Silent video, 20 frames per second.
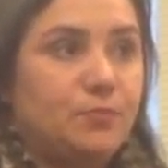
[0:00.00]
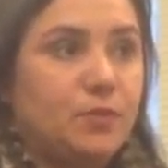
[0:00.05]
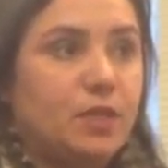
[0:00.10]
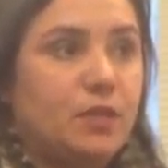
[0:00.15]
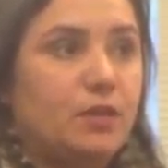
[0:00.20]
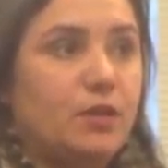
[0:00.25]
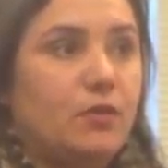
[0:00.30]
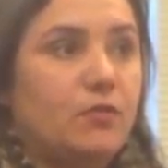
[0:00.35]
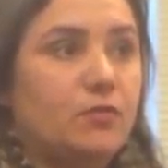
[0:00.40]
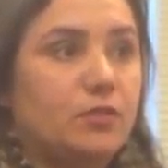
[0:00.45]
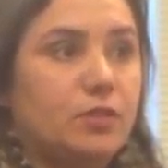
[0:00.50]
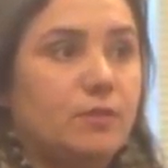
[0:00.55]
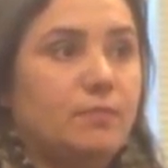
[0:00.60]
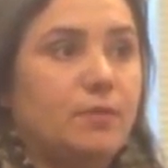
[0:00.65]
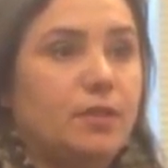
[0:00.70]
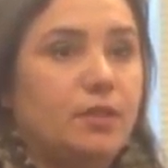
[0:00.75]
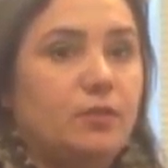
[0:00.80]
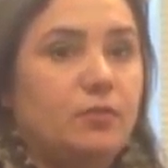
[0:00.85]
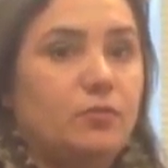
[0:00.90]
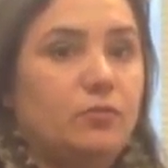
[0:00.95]
You know,
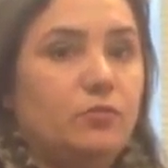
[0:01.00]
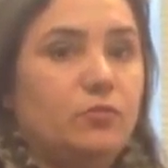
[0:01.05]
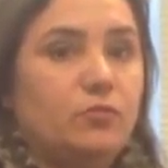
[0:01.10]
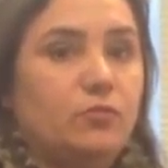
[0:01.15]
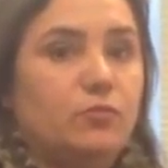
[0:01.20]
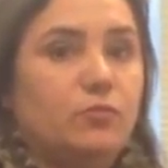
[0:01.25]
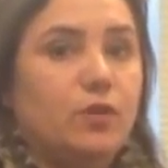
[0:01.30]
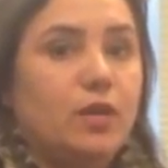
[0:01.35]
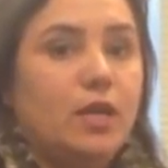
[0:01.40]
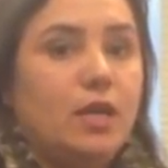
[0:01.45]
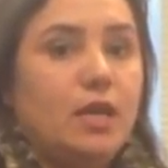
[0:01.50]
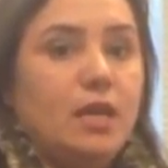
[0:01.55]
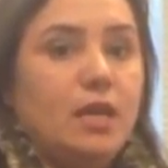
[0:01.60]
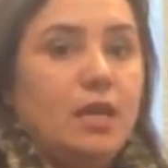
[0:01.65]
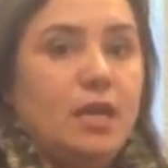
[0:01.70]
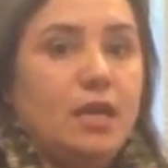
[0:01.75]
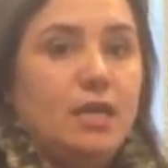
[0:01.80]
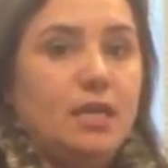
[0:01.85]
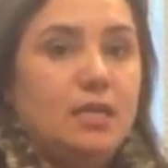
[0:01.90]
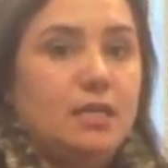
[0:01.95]
somebody who
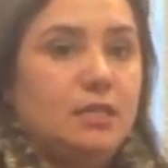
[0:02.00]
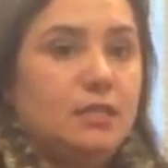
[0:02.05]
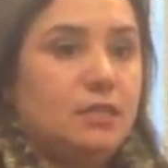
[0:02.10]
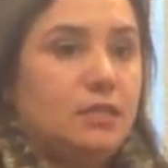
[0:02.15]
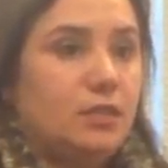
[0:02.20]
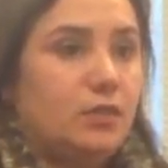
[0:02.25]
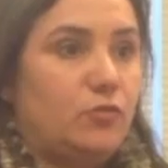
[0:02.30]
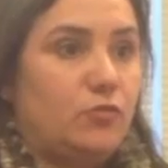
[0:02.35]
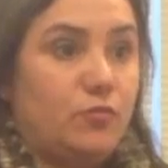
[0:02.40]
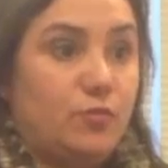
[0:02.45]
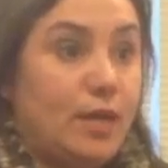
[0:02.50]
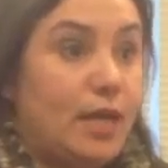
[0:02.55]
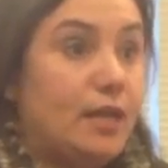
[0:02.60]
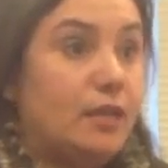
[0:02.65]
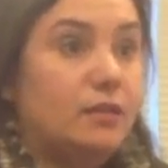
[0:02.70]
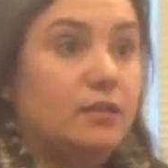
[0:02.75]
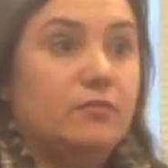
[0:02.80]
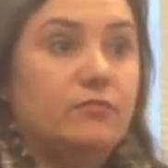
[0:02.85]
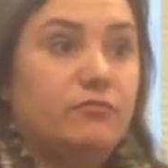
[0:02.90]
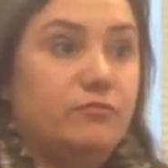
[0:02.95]
is
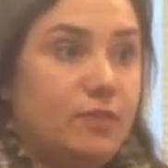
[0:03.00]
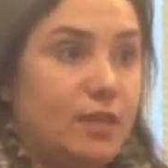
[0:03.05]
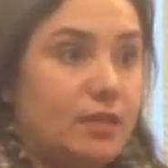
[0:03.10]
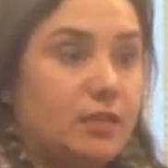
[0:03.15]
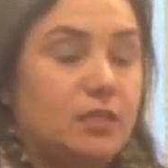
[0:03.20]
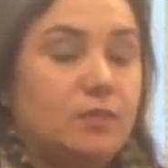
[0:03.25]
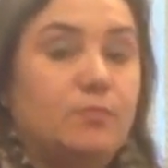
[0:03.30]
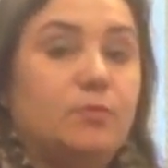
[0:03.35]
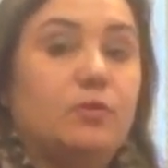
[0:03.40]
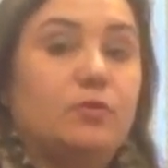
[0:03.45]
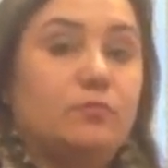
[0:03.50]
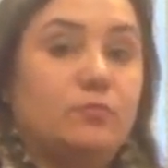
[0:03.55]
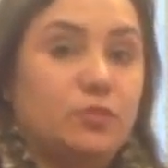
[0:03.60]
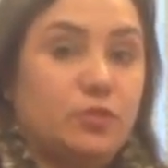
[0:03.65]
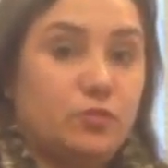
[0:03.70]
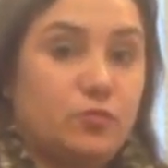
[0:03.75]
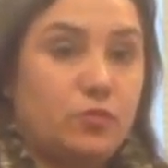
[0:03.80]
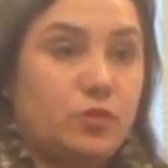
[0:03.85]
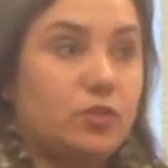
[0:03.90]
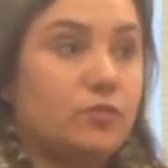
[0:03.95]
creative, flexible, and
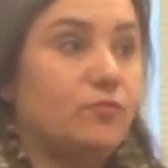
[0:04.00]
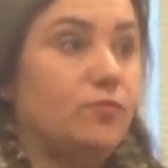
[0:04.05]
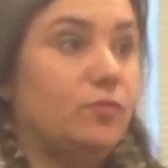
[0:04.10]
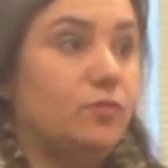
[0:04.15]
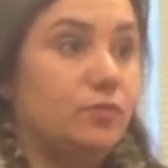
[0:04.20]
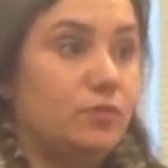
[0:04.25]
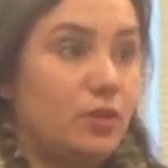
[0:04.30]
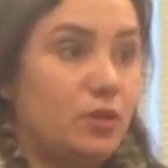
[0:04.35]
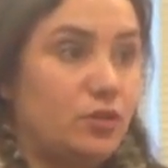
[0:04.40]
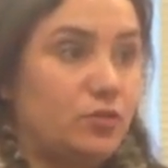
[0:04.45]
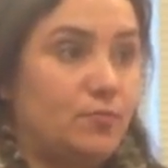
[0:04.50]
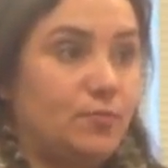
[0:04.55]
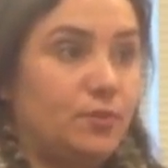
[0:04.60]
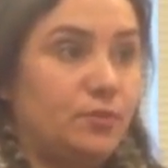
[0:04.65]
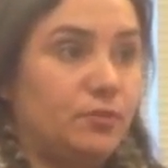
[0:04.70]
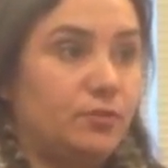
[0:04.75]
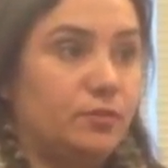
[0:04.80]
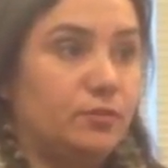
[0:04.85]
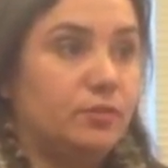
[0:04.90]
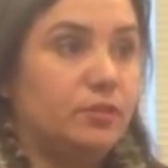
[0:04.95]
resourceful and
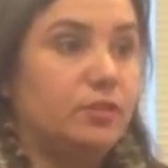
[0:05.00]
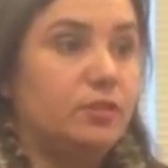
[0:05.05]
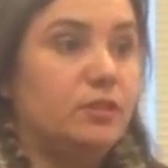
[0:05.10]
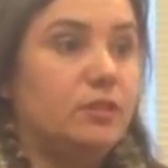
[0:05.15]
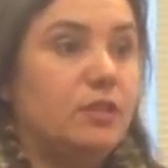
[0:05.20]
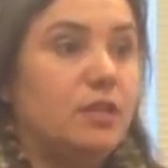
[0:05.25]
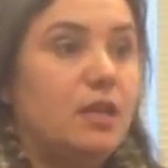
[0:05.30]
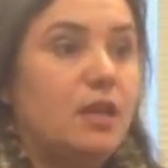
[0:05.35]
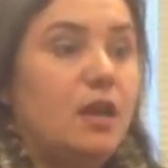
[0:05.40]
entrepreneurial.